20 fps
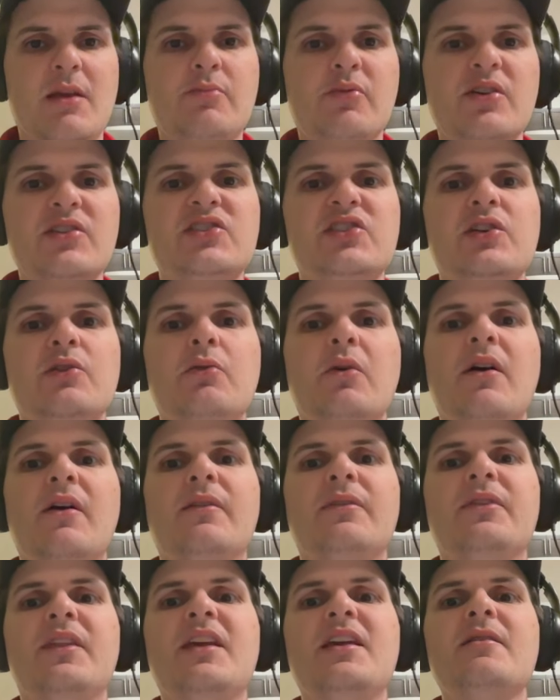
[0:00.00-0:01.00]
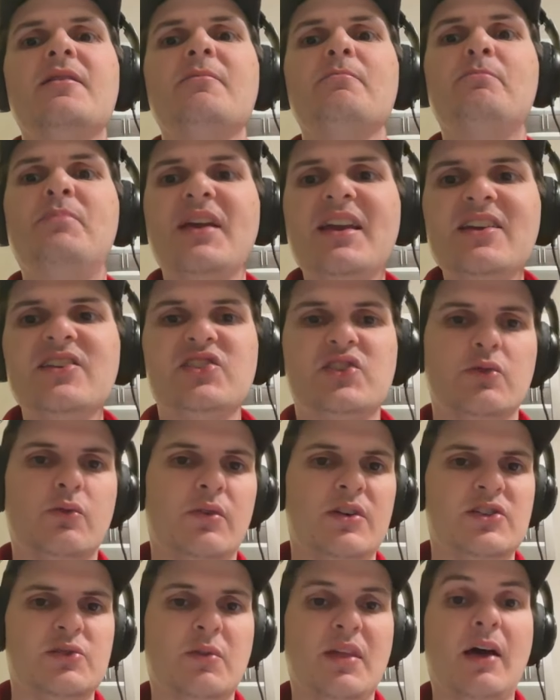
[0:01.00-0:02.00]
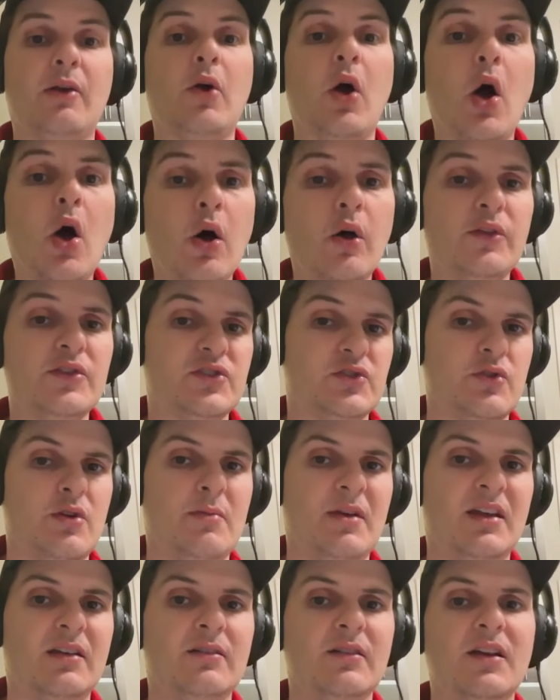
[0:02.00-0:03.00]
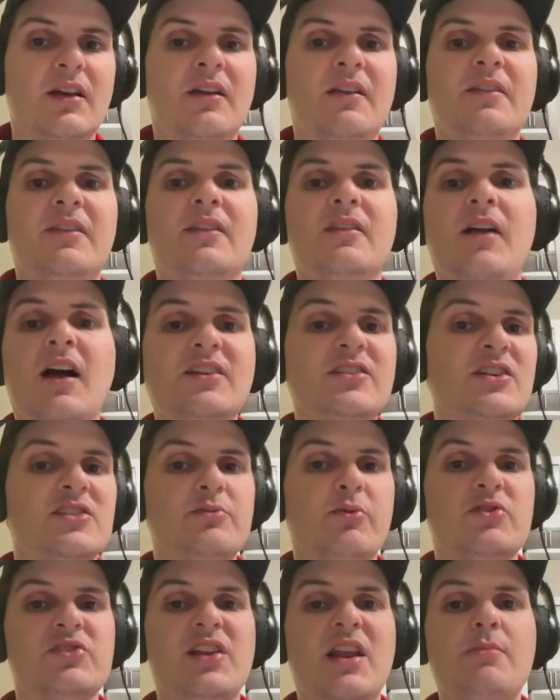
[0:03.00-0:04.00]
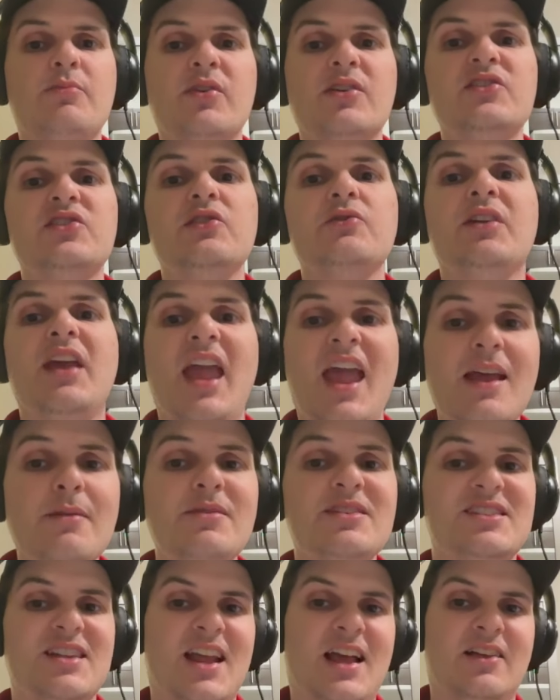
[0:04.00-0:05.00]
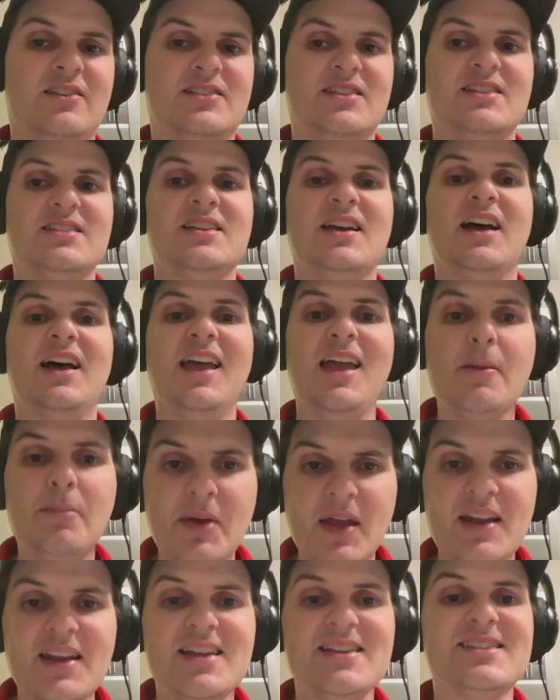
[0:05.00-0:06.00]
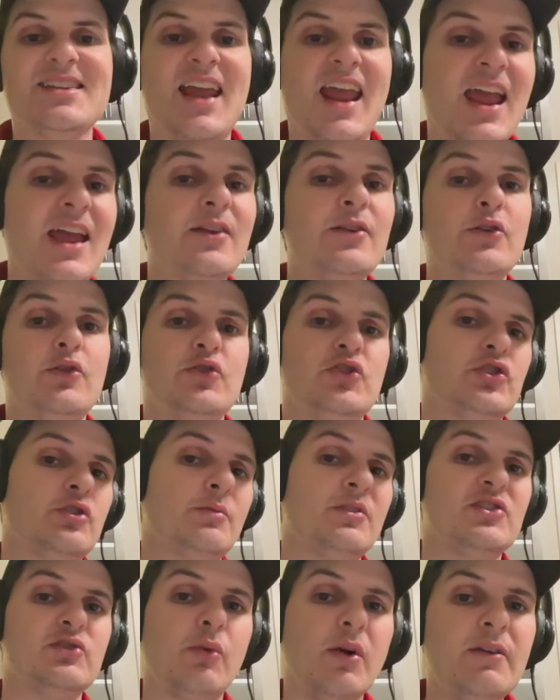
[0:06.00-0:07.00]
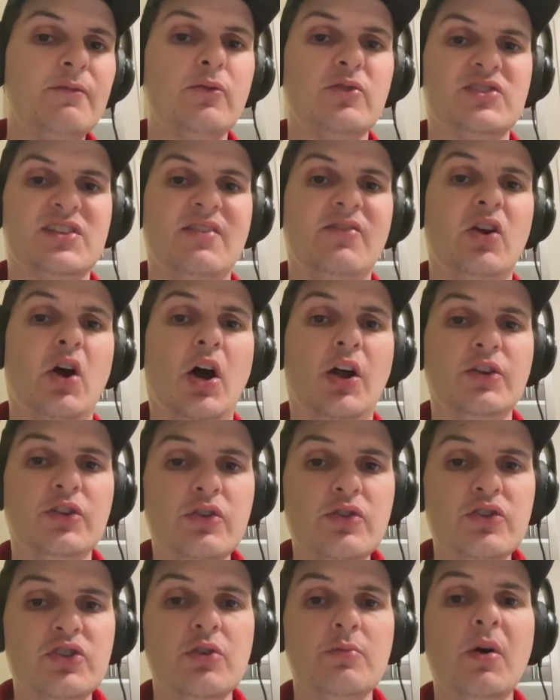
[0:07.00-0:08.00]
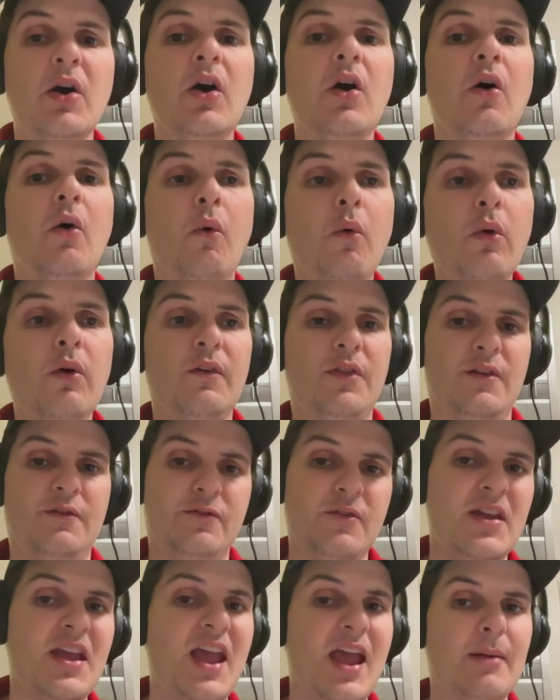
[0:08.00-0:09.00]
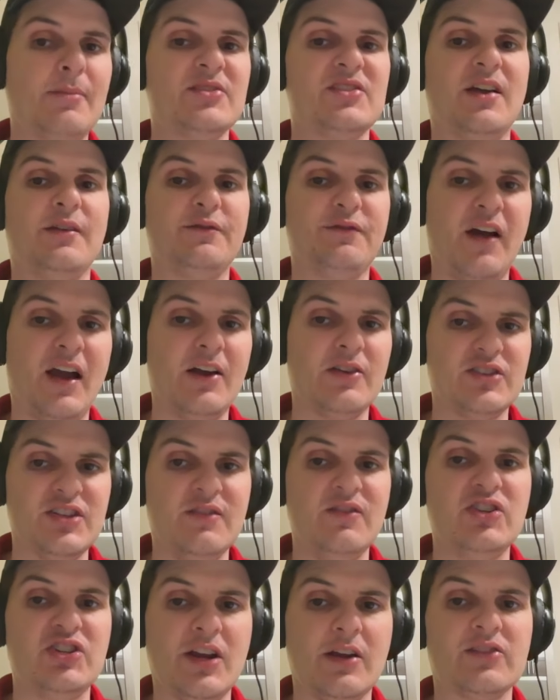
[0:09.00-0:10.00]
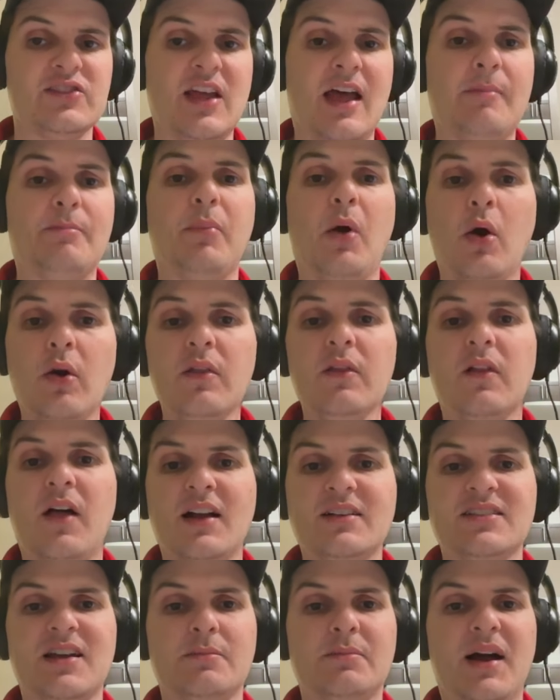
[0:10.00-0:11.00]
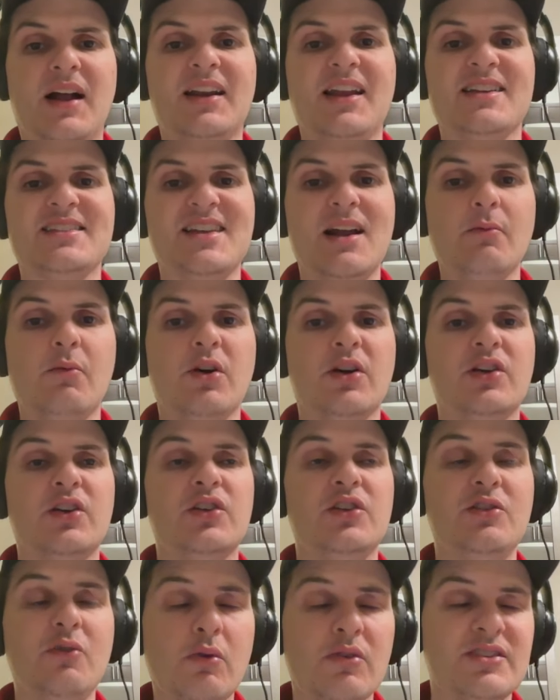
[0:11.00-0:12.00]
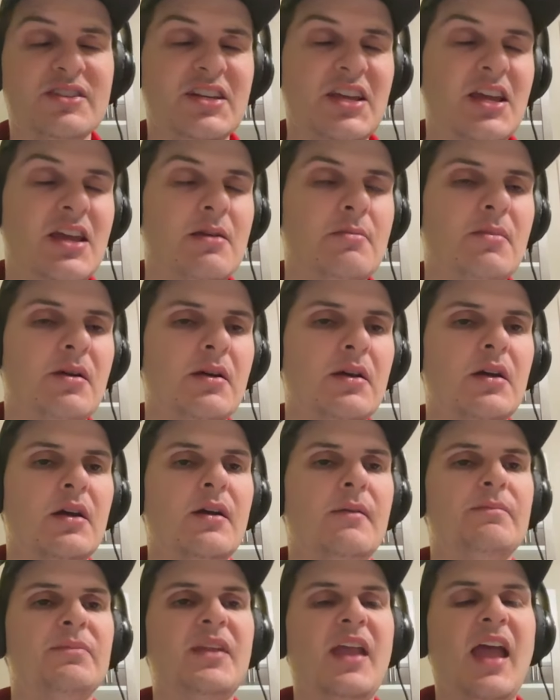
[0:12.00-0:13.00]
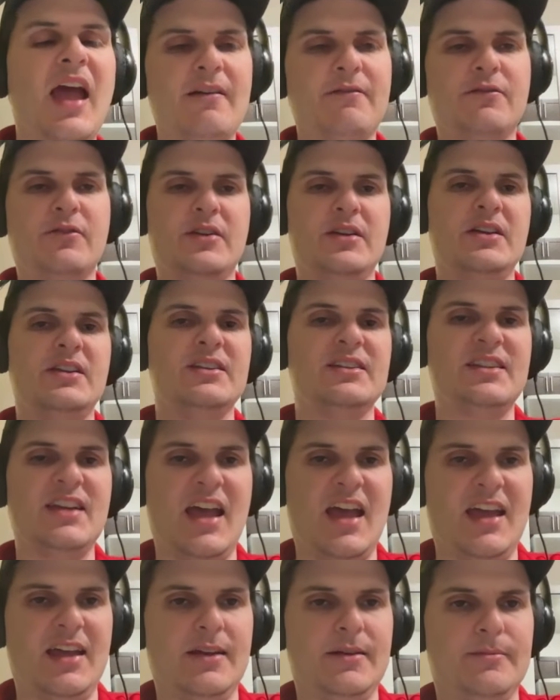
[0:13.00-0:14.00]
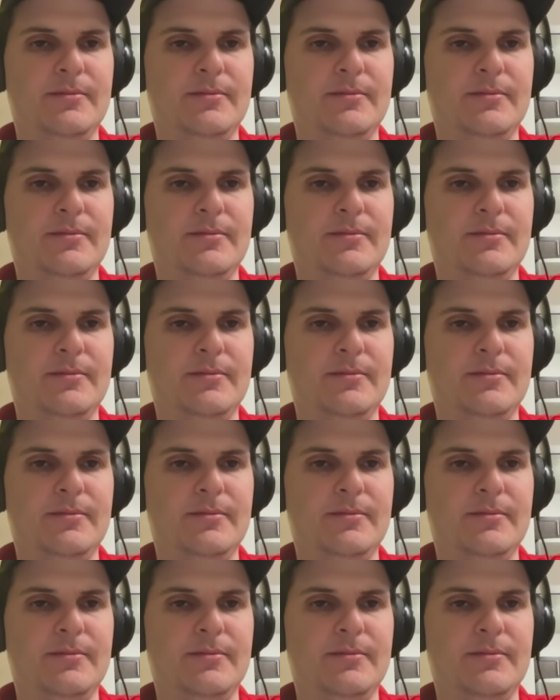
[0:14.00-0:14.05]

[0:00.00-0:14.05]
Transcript: brings you the biggest stories without all the streaming. Locked On Sports Today brings you can't-miss analysis, opinions, and news streaming twenty-four seven on YouTube or the free Amazon Fire T V channels app. Part of the Locked On Podcast Network, your team every day.